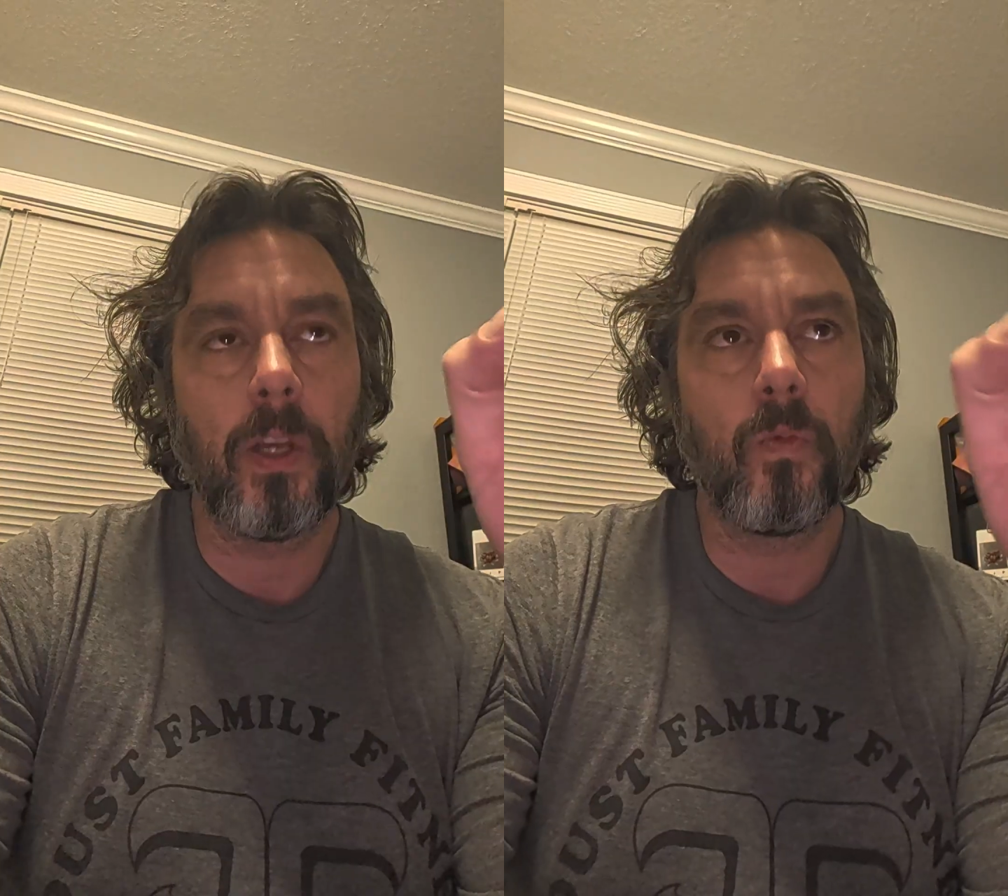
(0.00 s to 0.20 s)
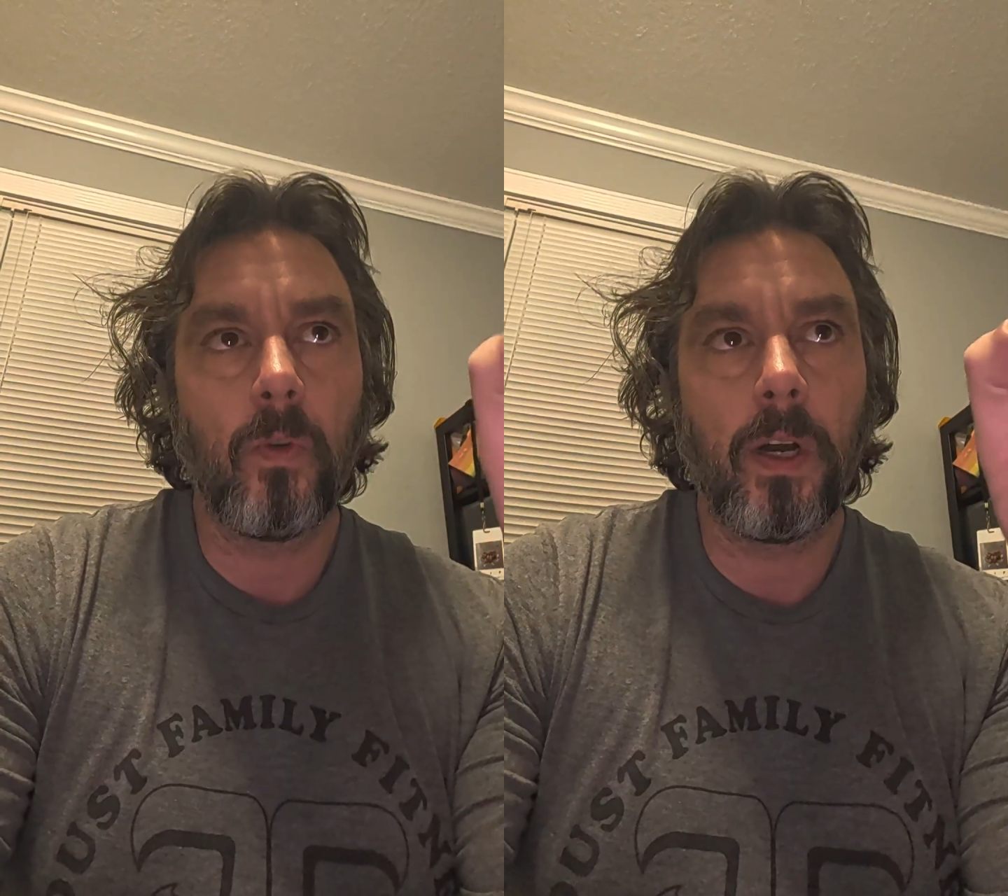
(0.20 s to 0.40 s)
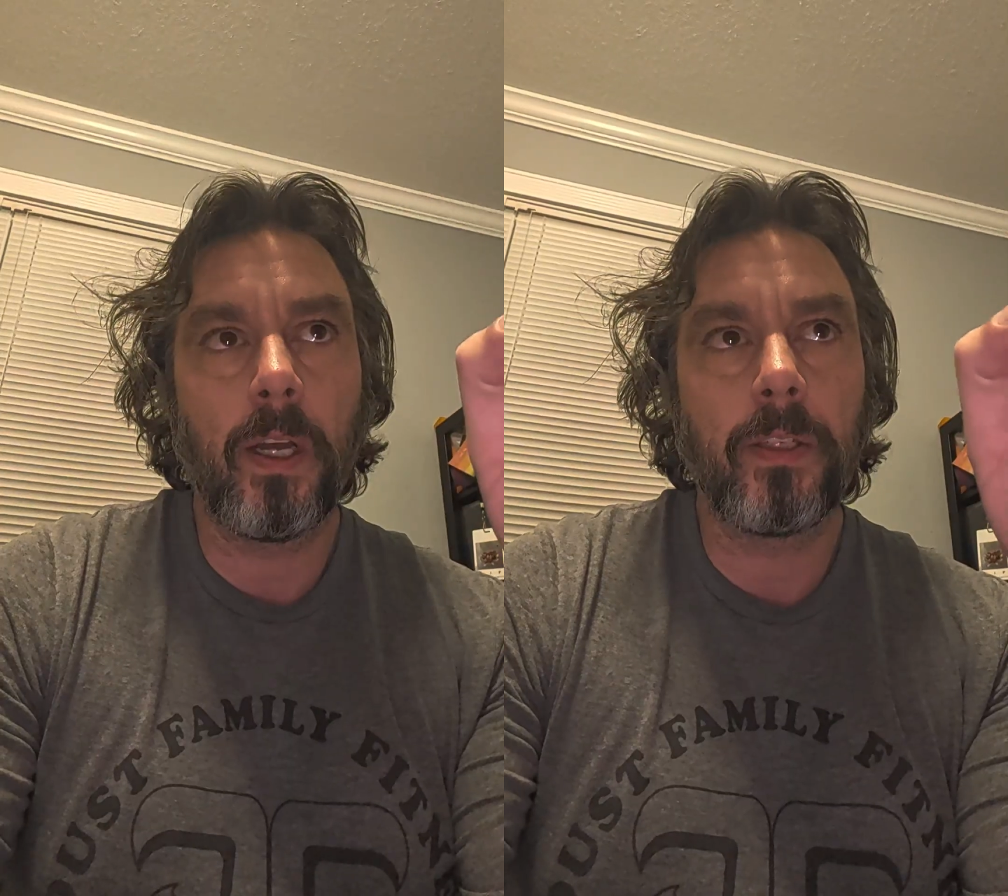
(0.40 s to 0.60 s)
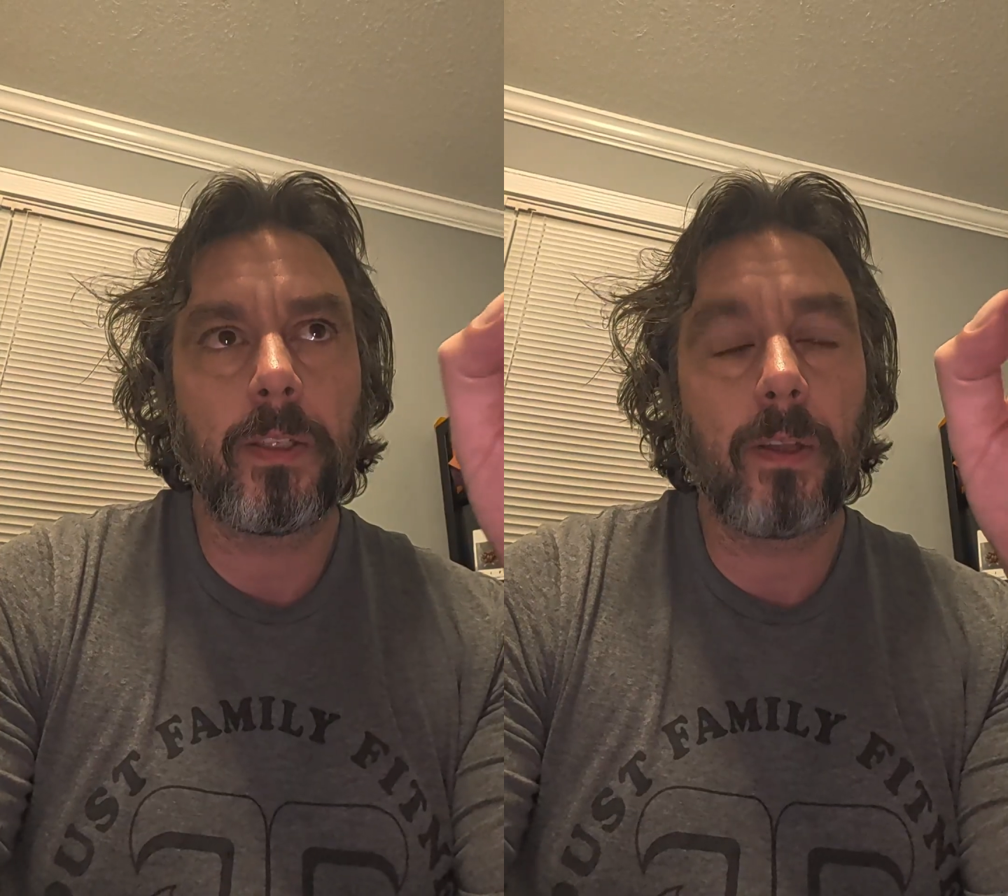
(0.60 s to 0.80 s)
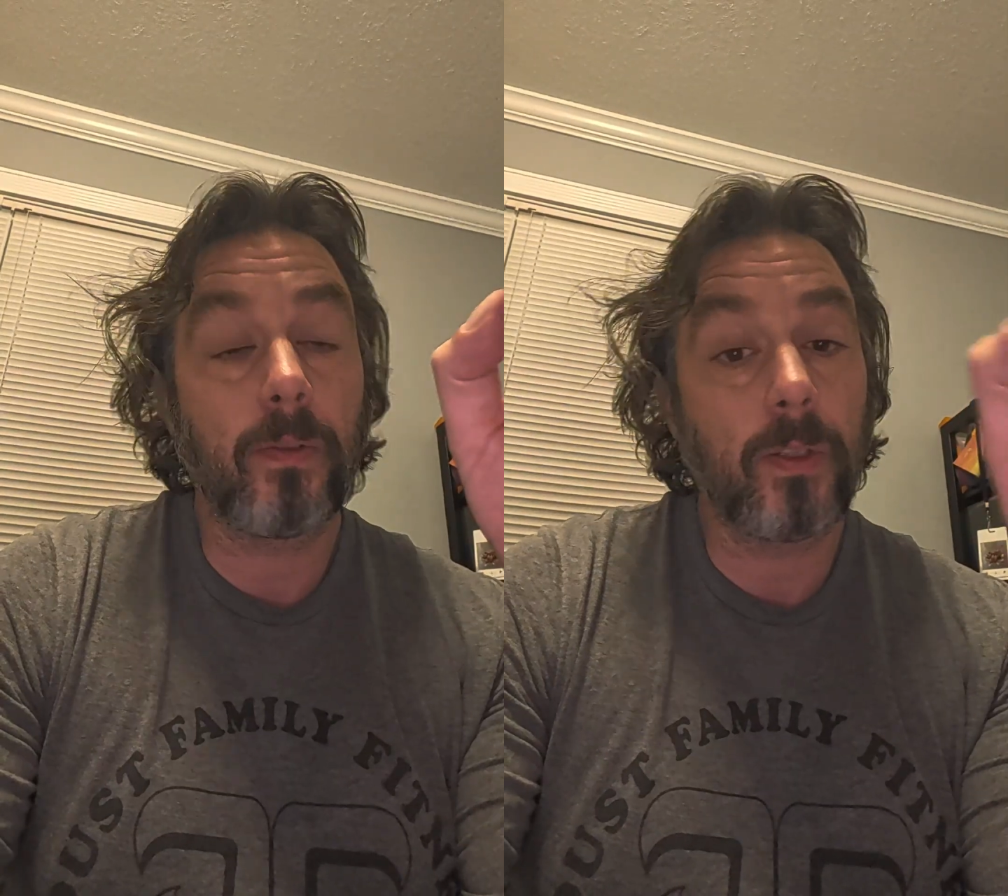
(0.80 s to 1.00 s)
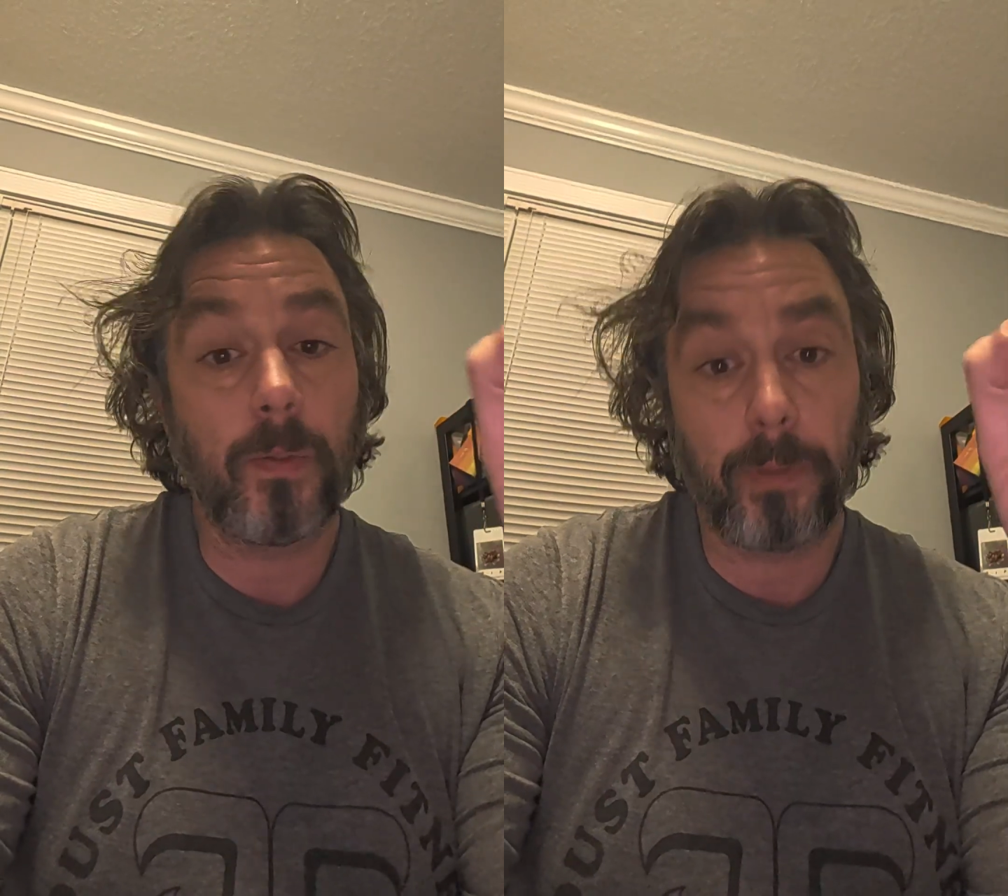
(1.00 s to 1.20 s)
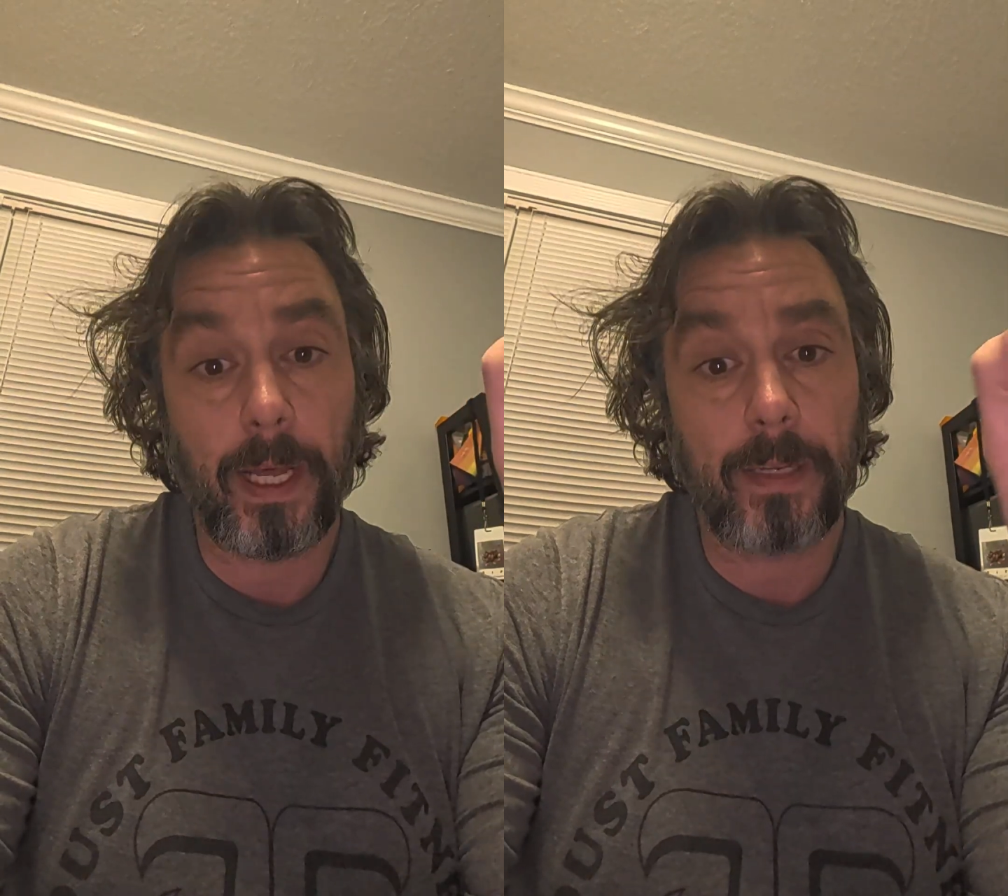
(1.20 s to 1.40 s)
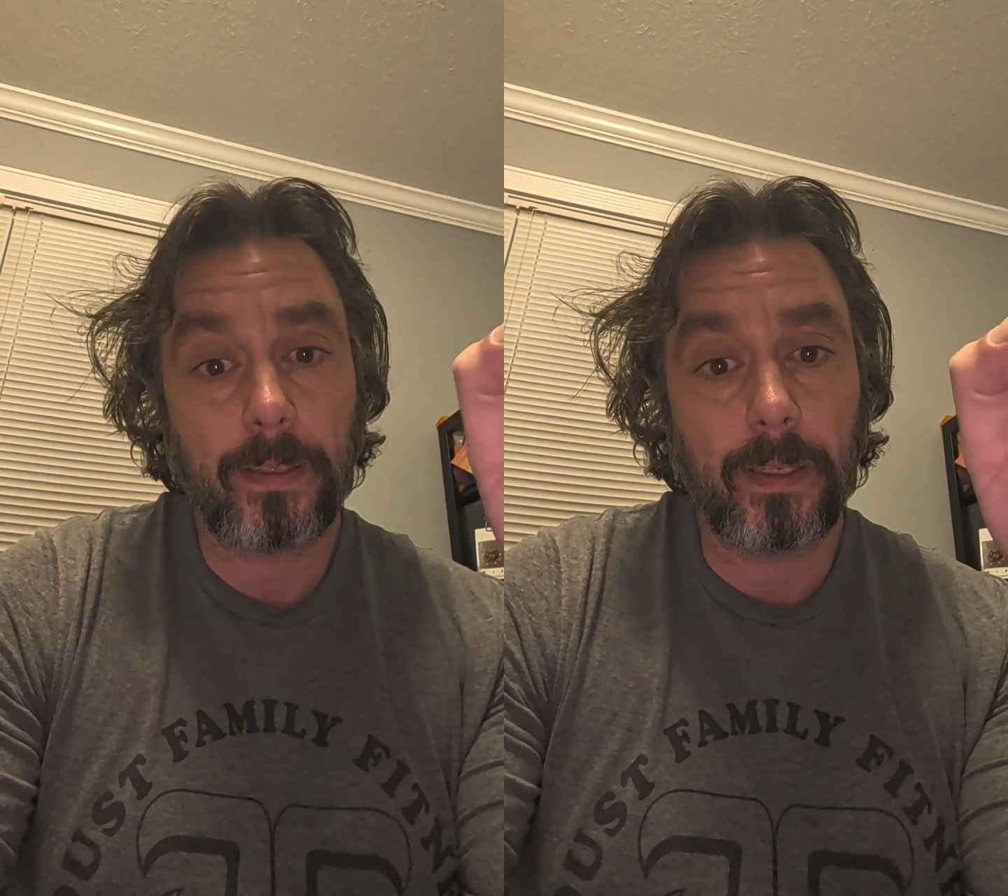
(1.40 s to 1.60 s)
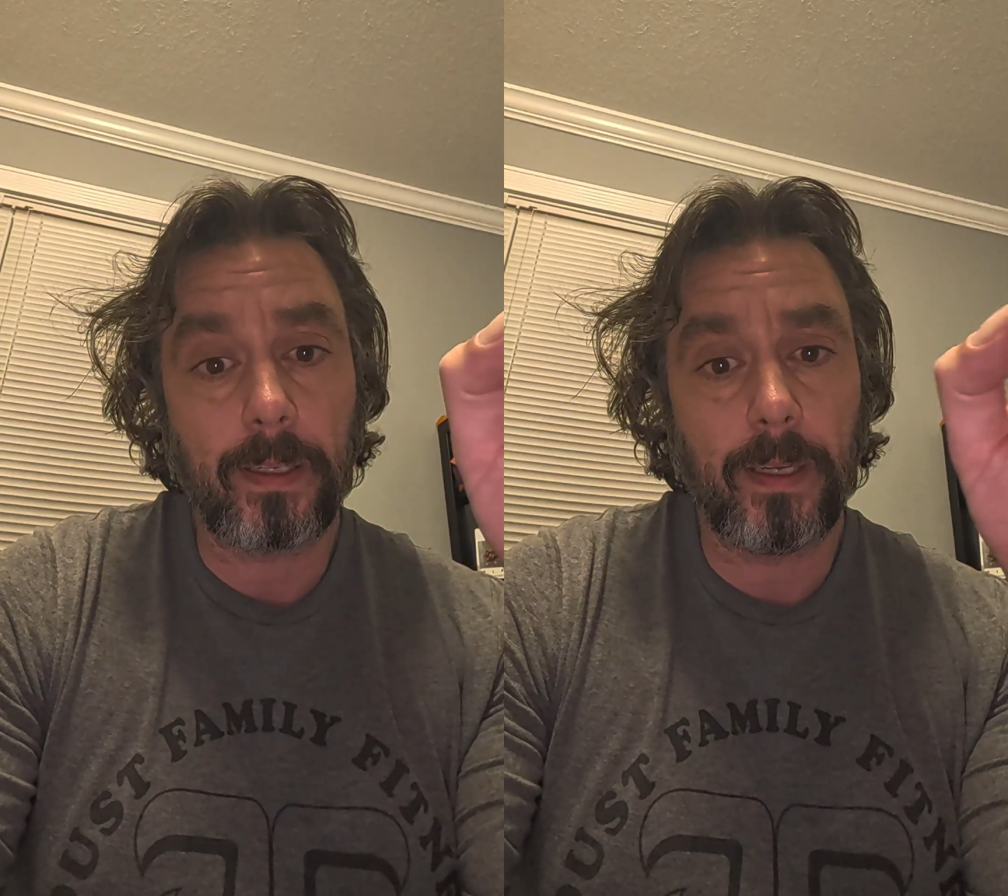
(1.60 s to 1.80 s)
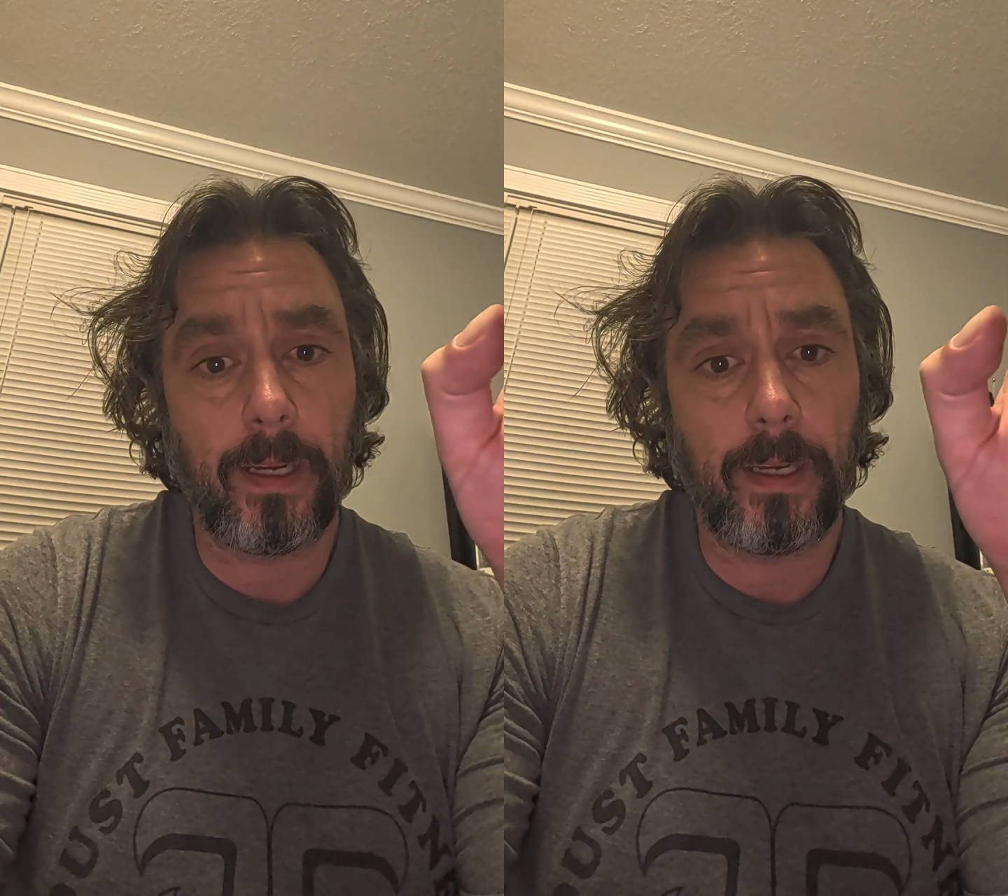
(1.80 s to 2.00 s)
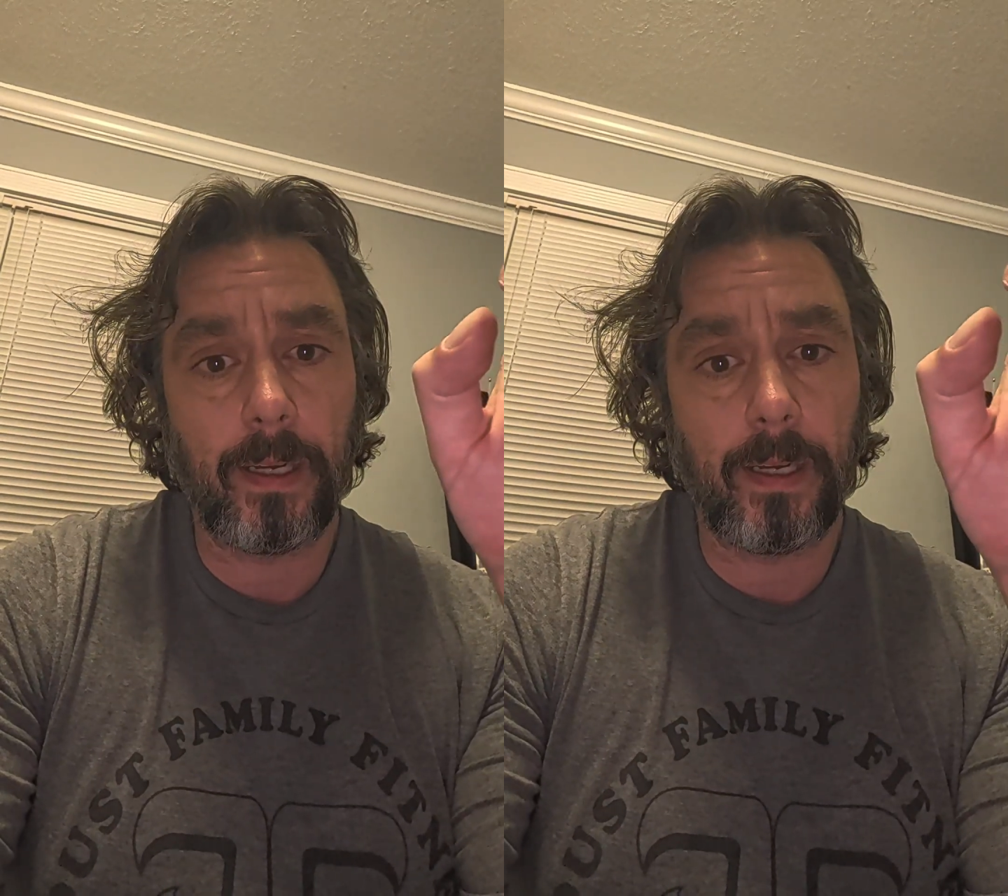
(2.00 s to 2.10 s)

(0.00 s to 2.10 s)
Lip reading: 3-in-1 to those new plastic